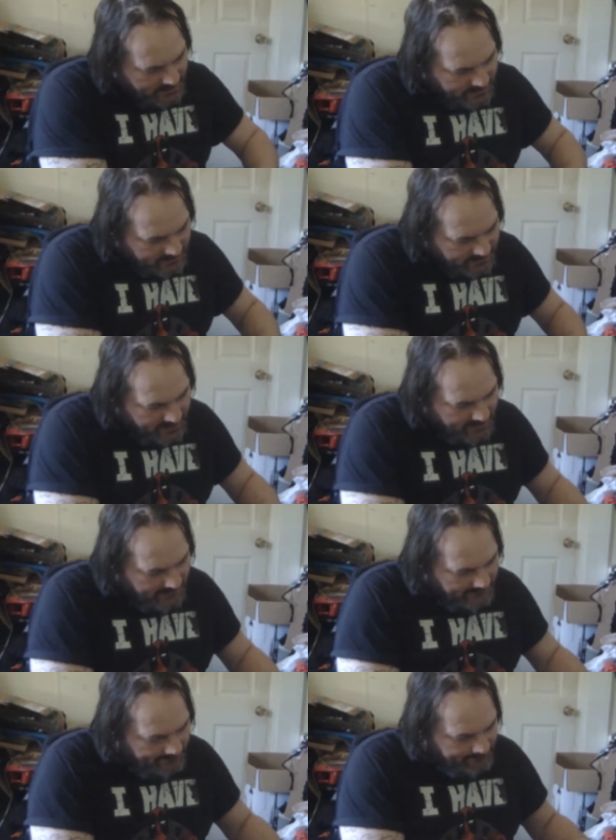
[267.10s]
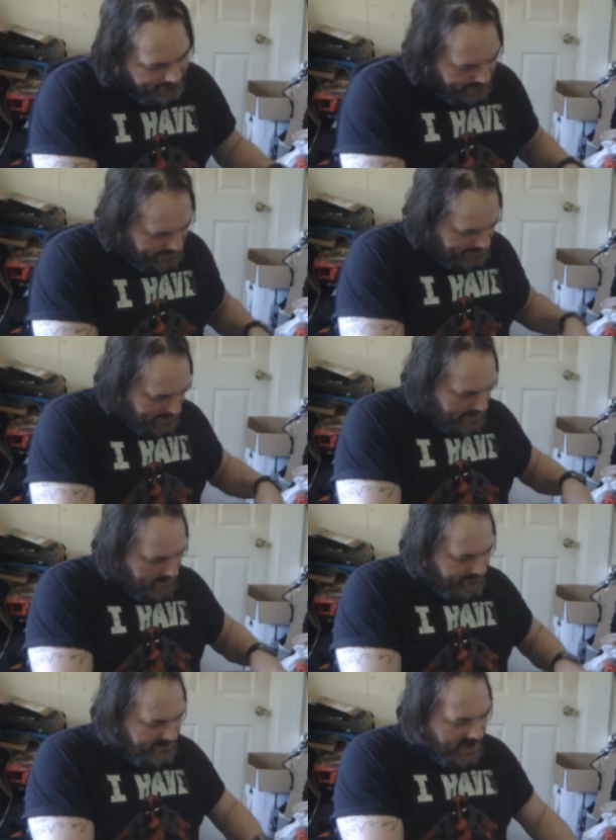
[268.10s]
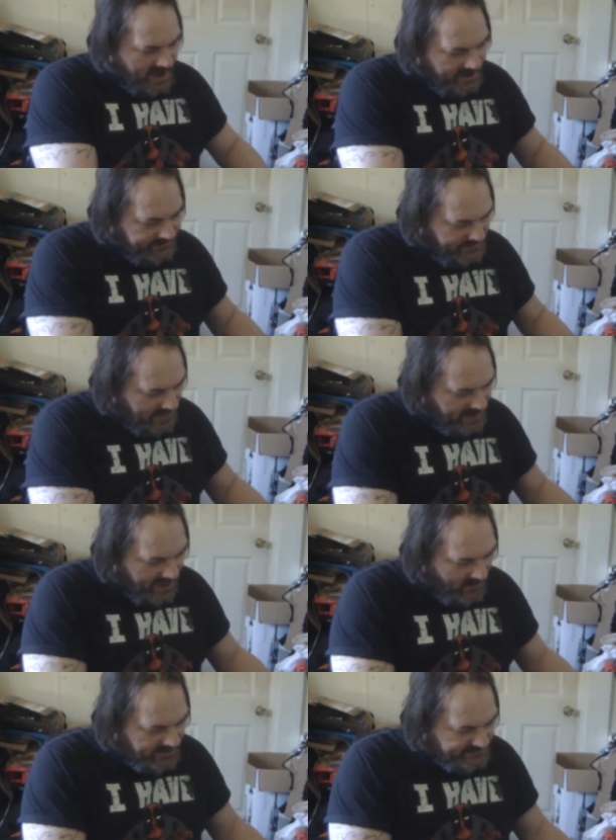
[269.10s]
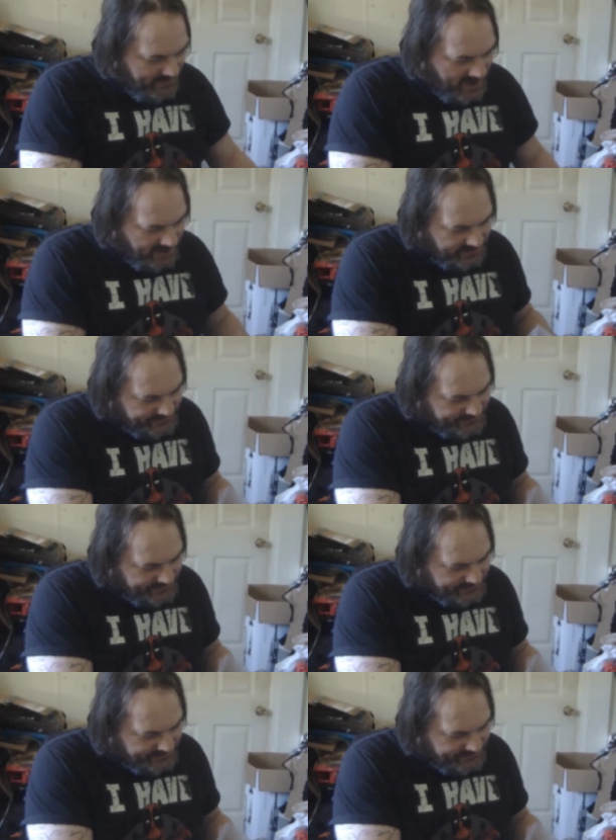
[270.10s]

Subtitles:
yeah, but yeah, I actually like how he's packaged